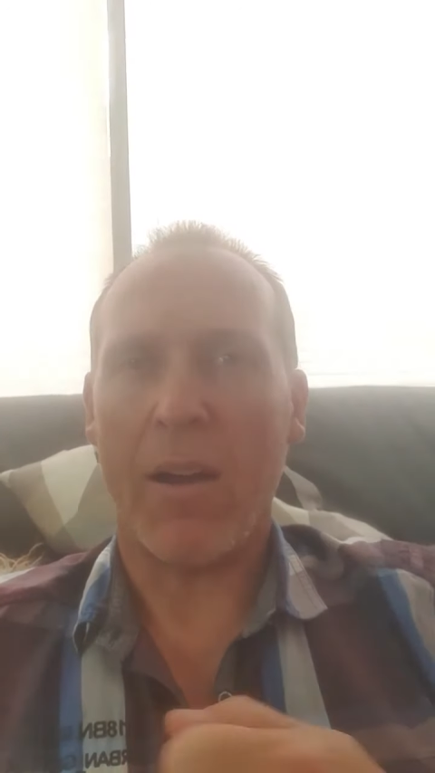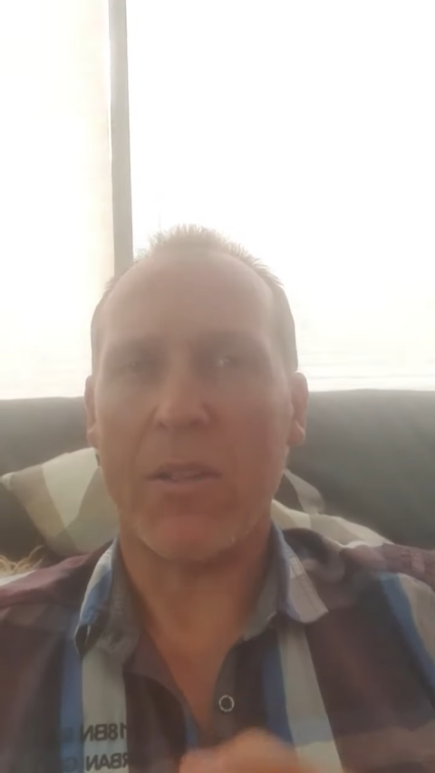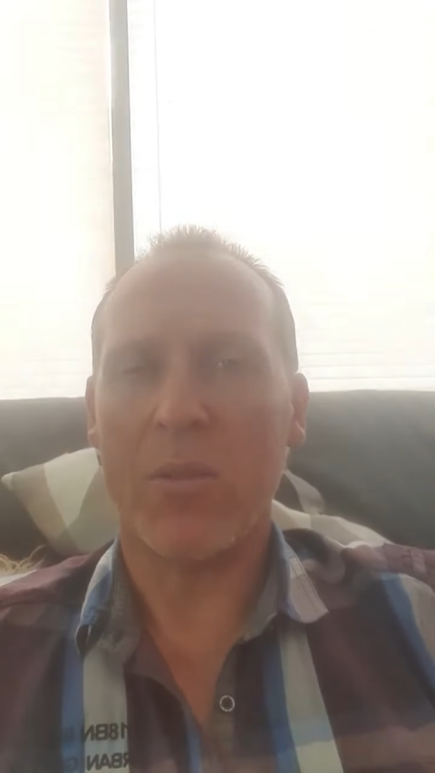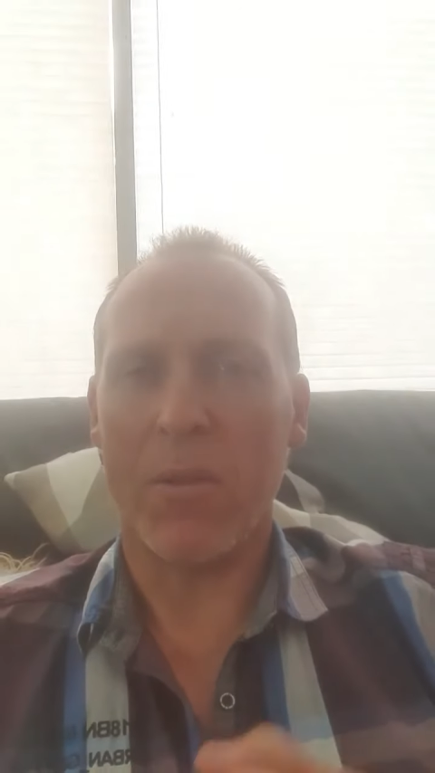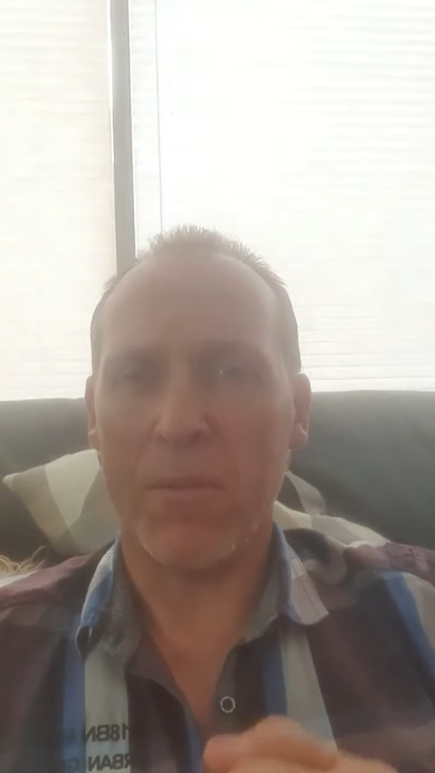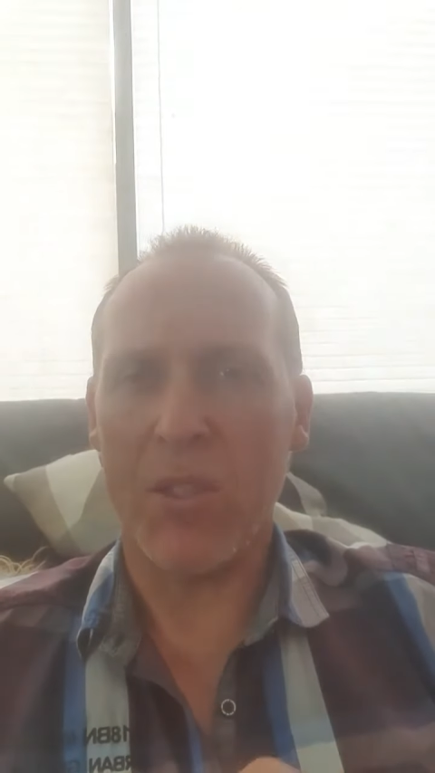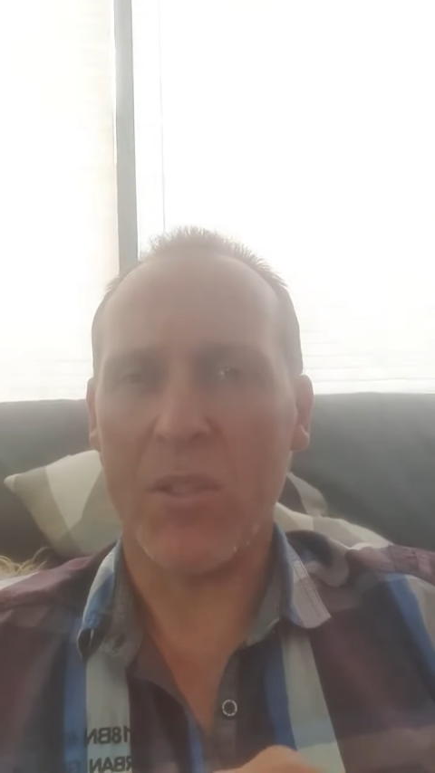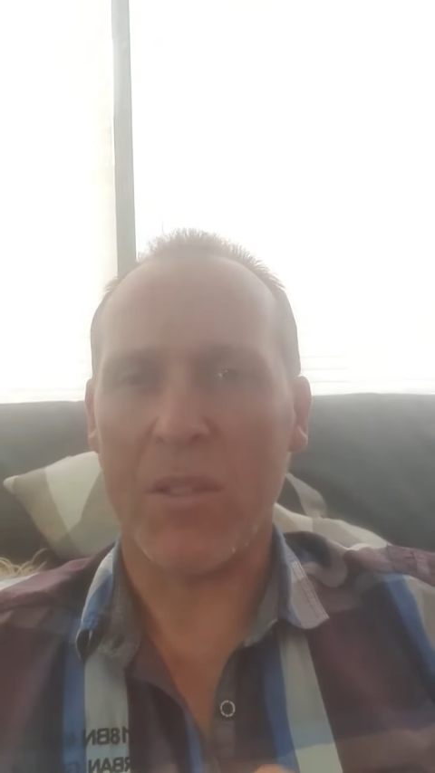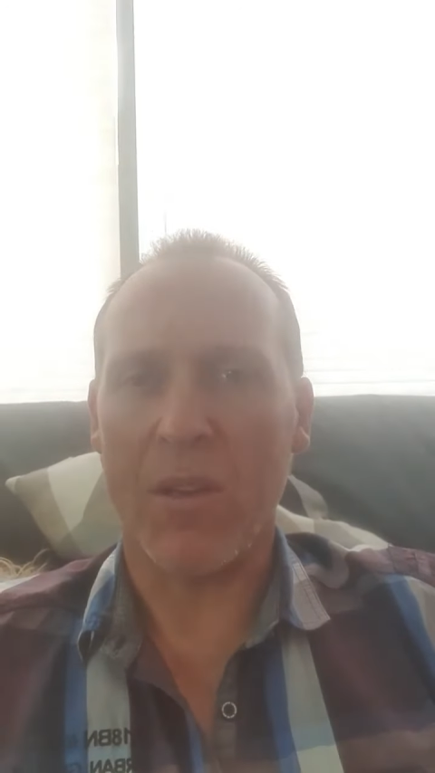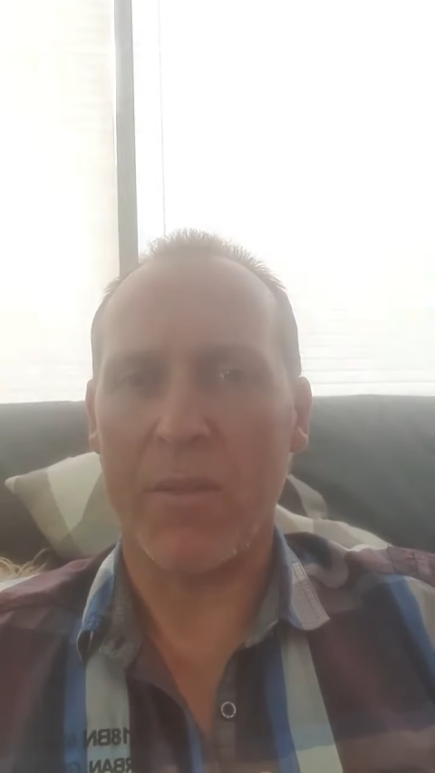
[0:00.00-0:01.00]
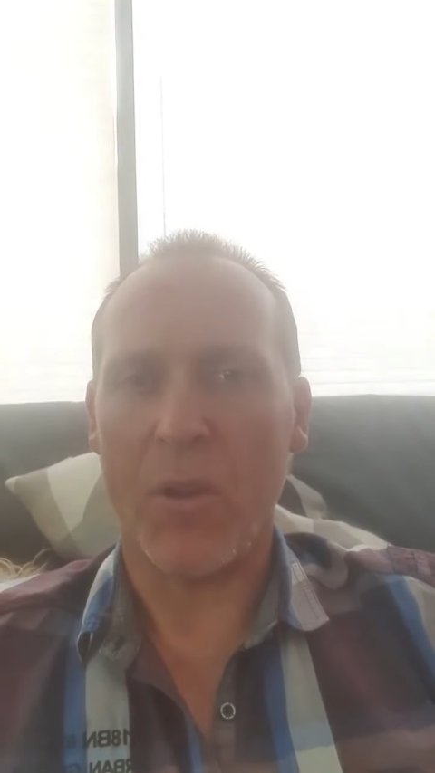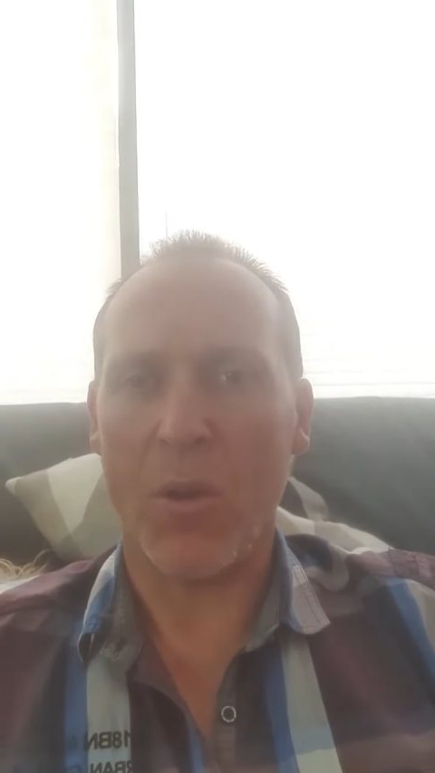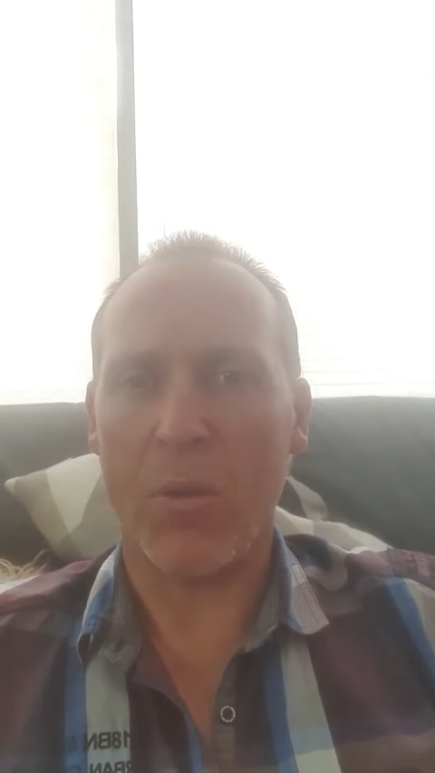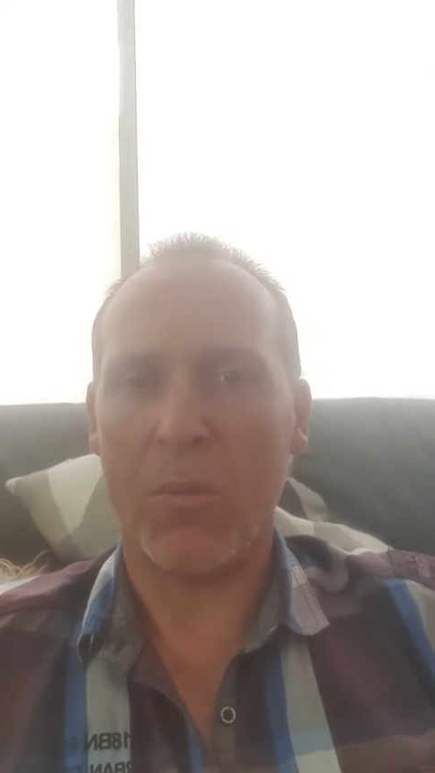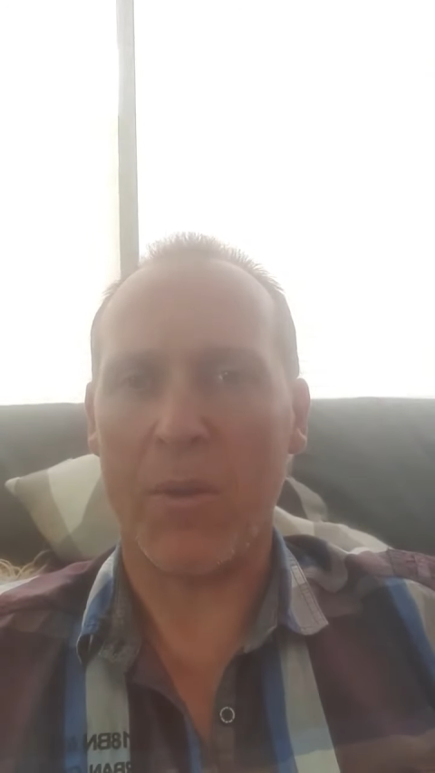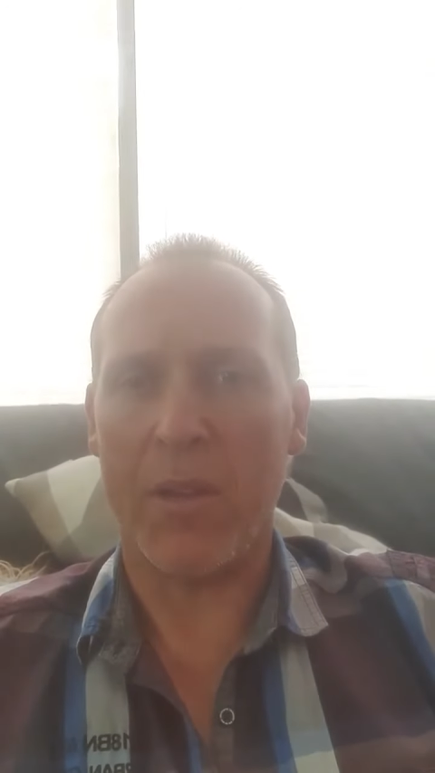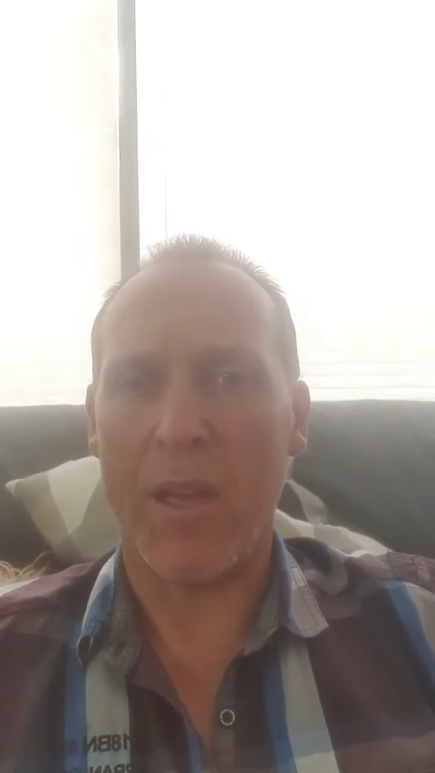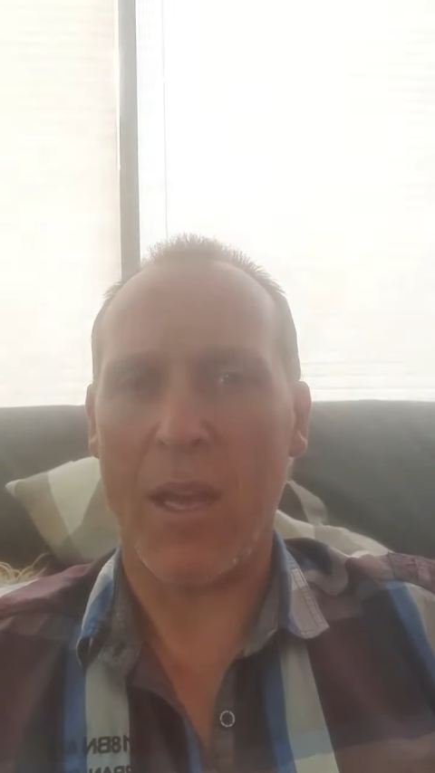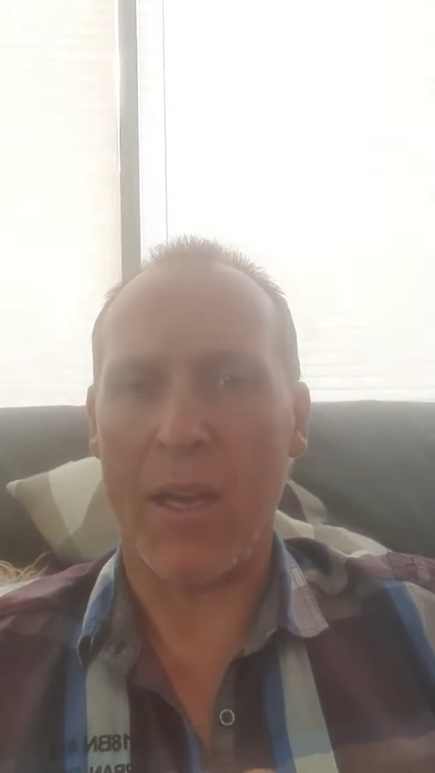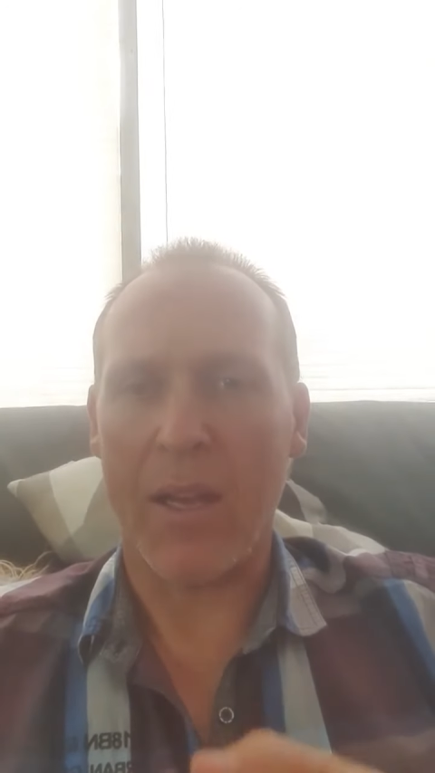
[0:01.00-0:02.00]
I saw a vision of her with
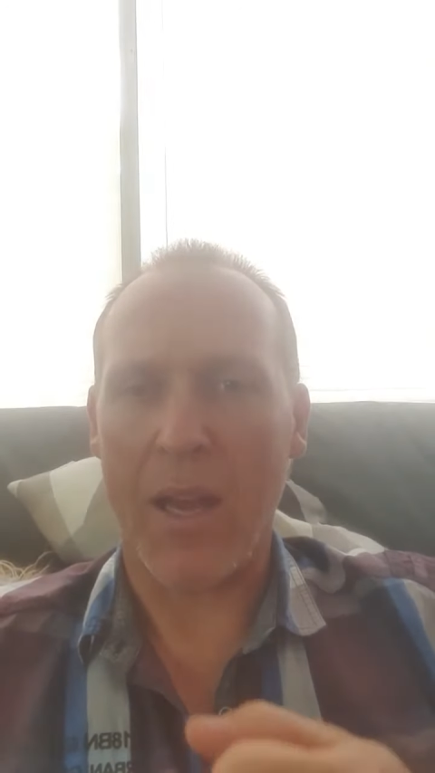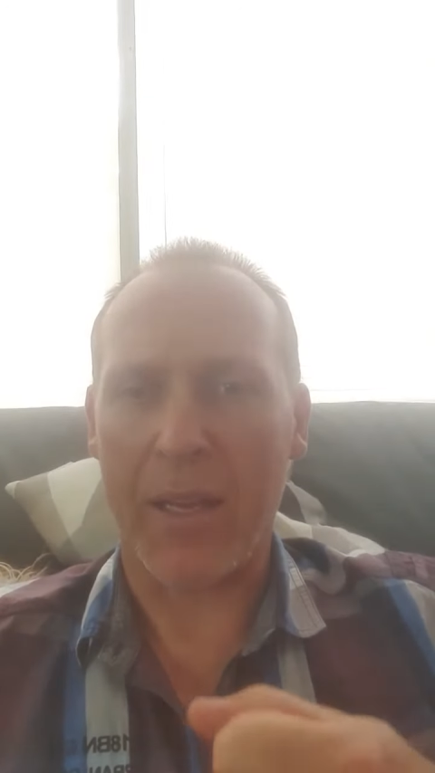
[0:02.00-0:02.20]
a, a